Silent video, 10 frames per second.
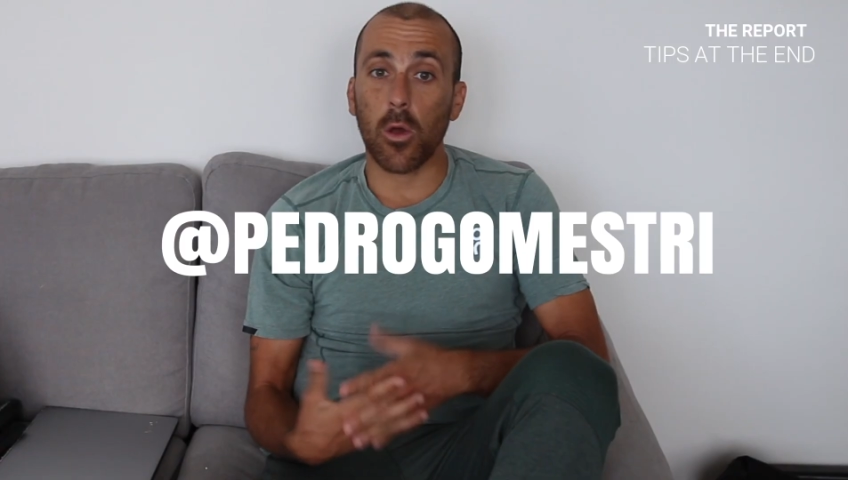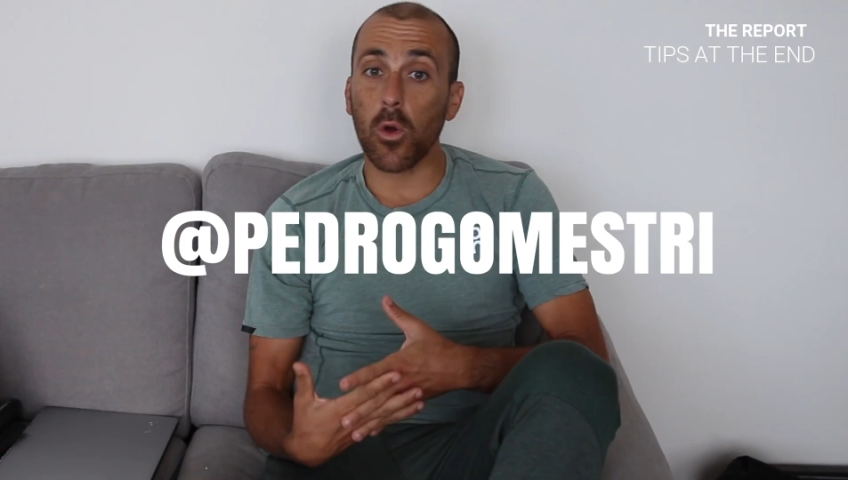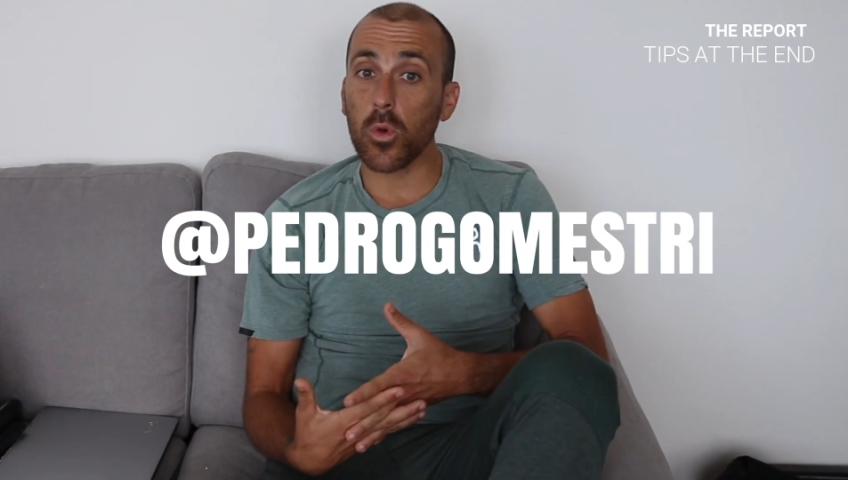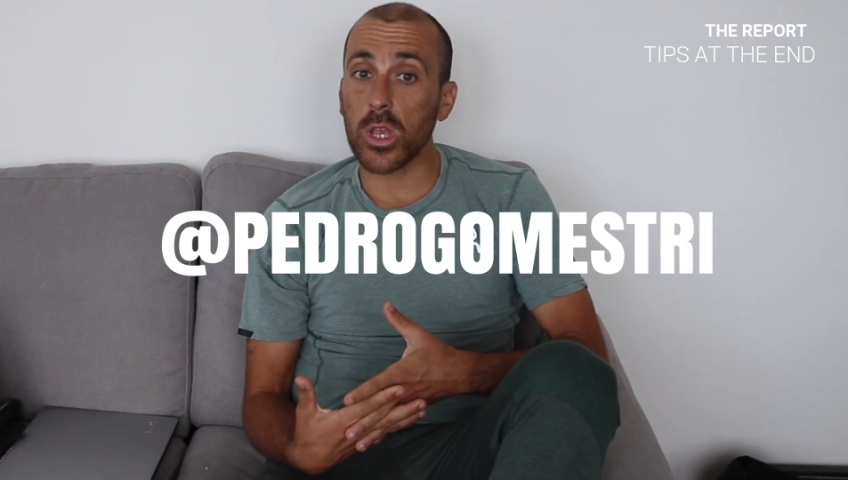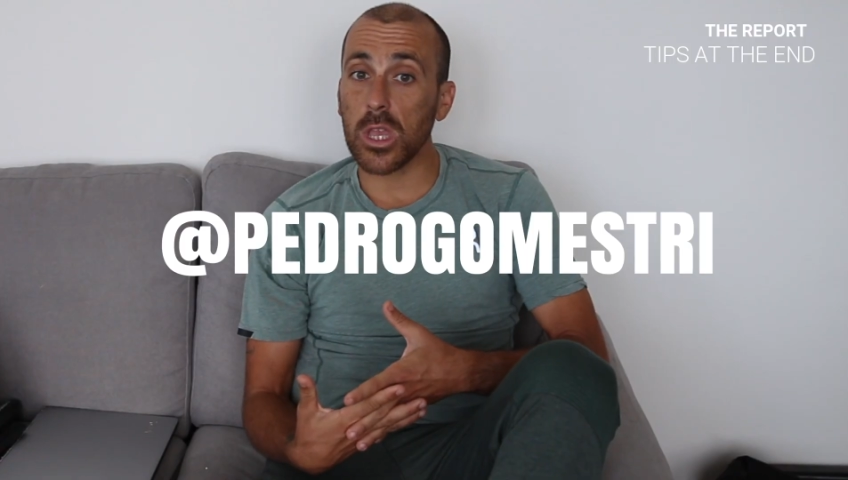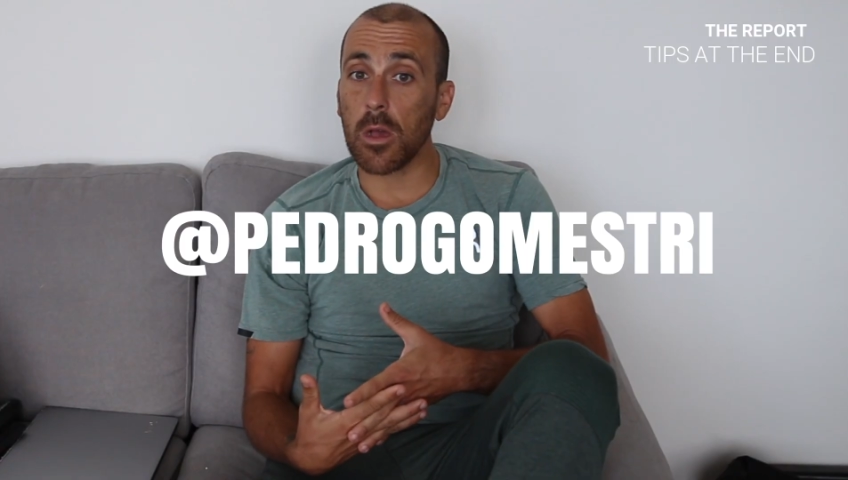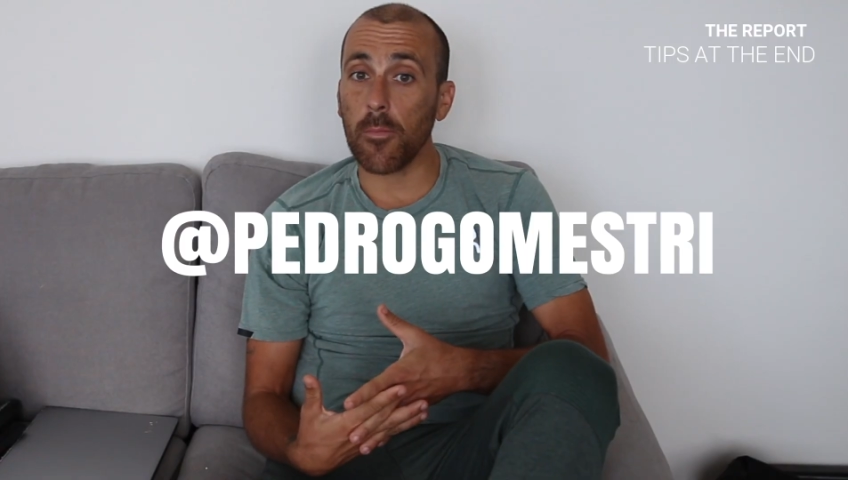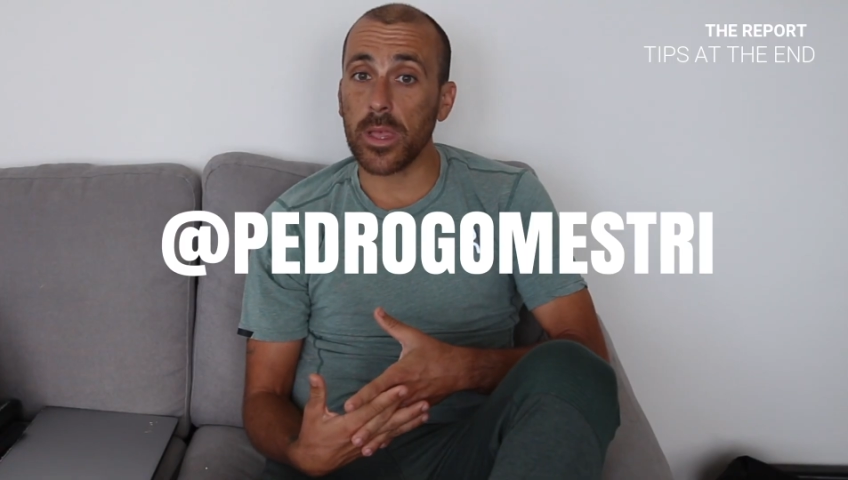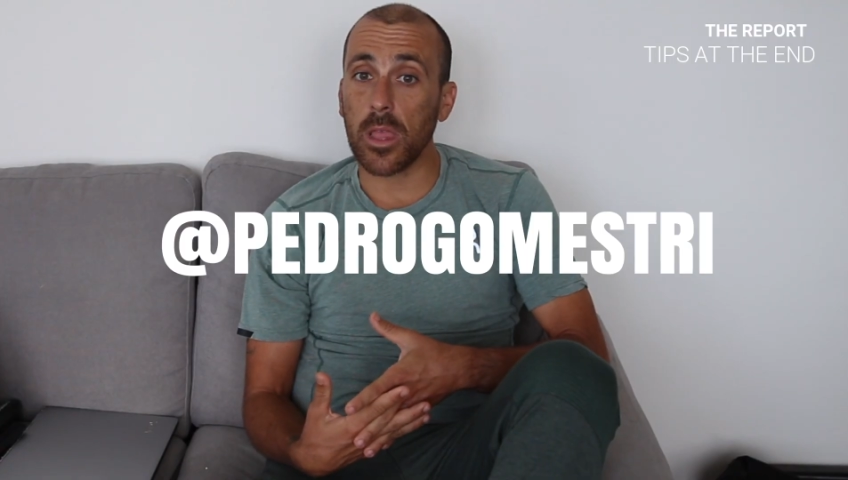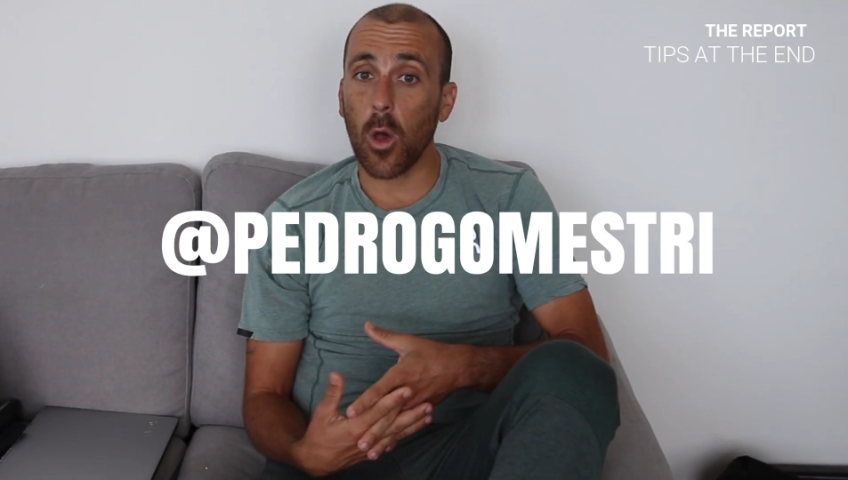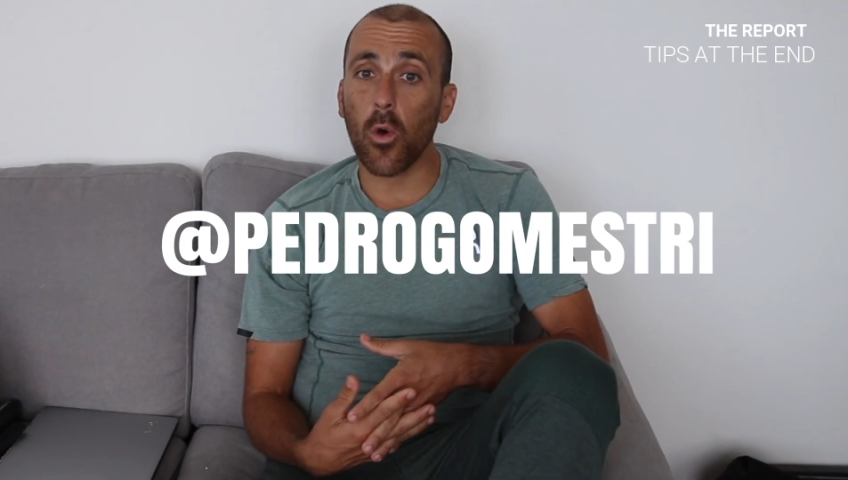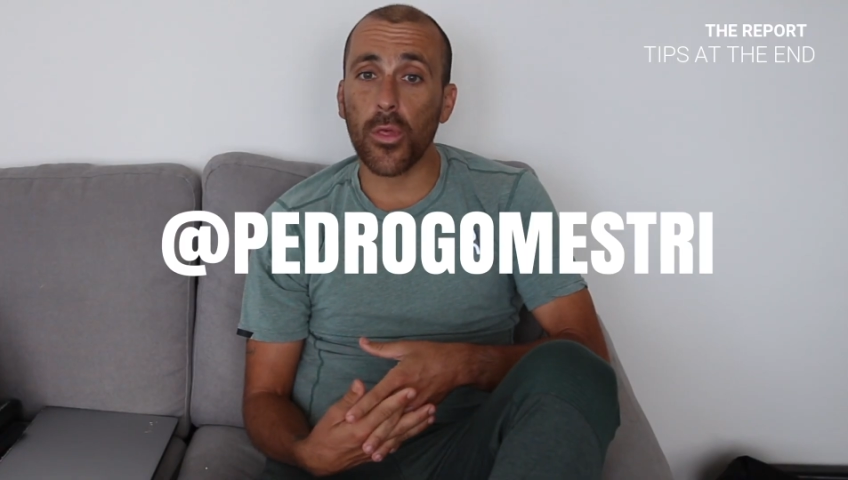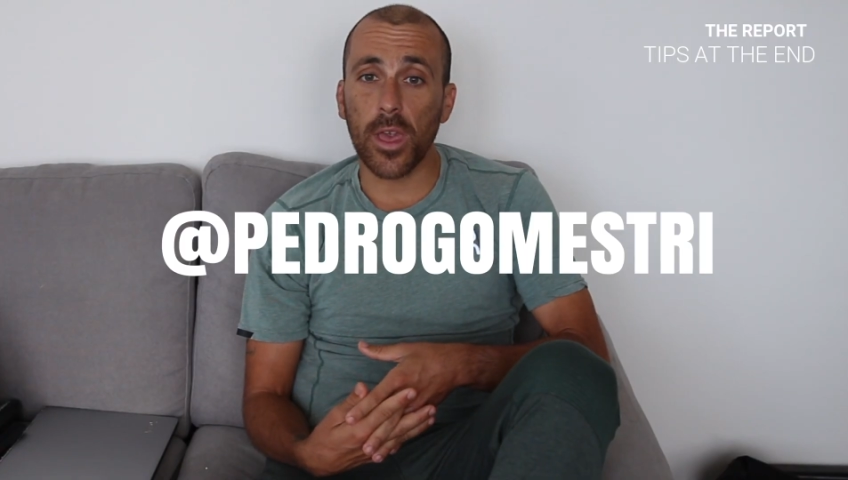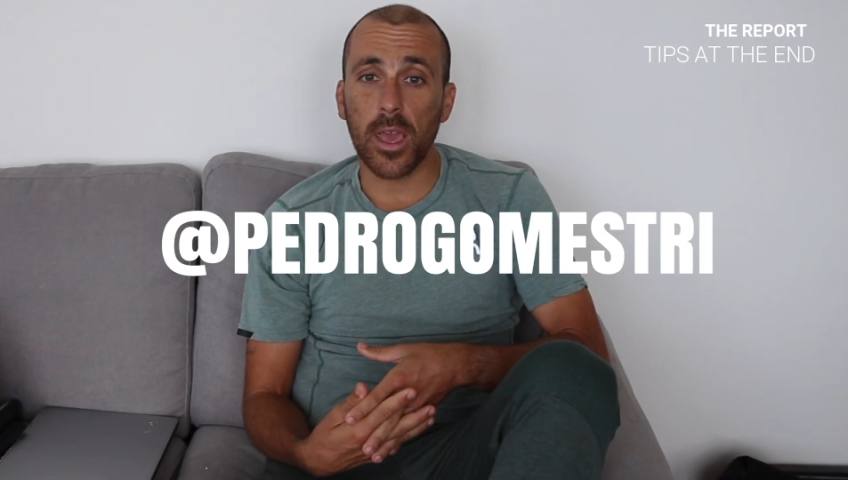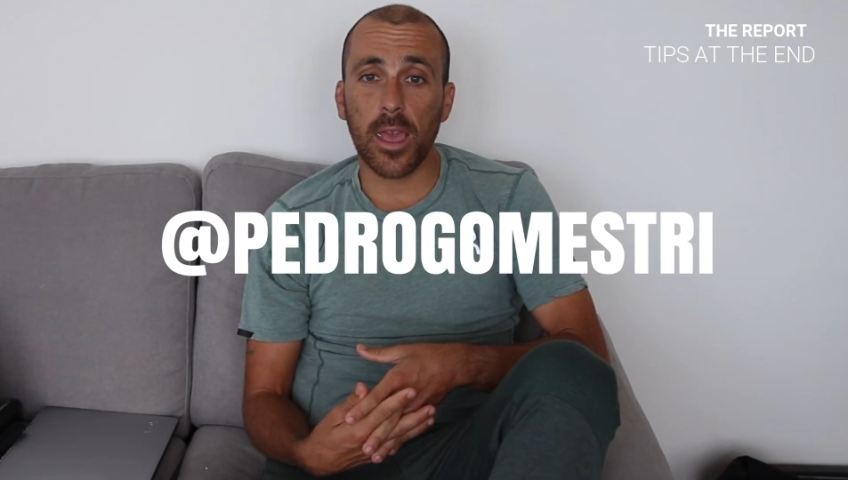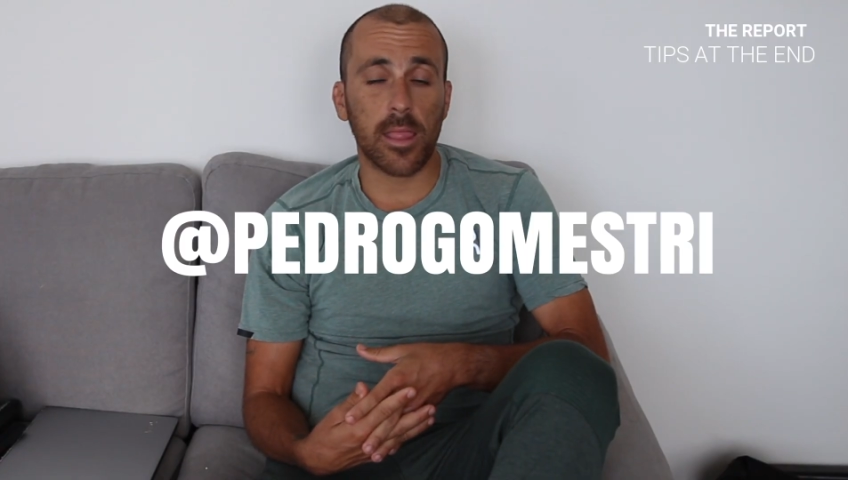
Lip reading: goal was to complete the whole thing